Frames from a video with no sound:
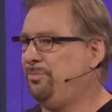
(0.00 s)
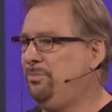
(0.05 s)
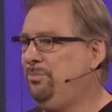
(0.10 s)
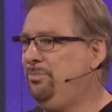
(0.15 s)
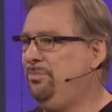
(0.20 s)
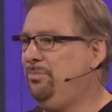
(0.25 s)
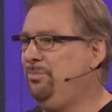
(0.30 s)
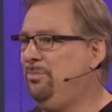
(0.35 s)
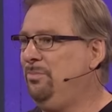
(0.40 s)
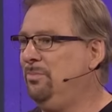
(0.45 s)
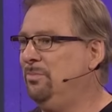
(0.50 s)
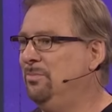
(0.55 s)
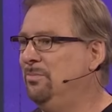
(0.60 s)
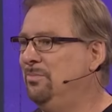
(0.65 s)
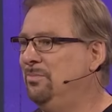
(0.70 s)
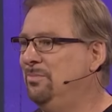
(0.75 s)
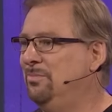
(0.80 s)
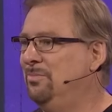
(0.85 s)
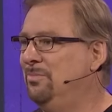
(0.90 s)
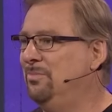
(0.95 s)

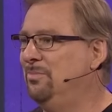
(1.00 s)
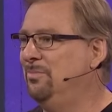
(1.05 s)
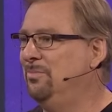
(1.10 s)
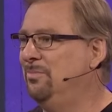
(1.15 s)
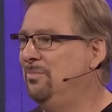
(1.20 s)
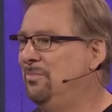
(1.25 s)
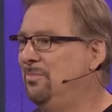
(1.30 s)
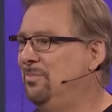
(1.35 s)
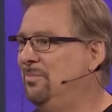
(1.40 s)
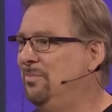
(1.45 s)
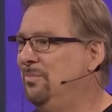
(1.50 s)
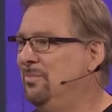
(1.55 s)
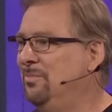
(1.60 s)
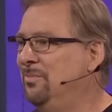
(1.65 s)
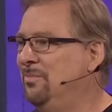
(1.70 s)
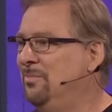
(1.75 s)
No one is speaking in this clip.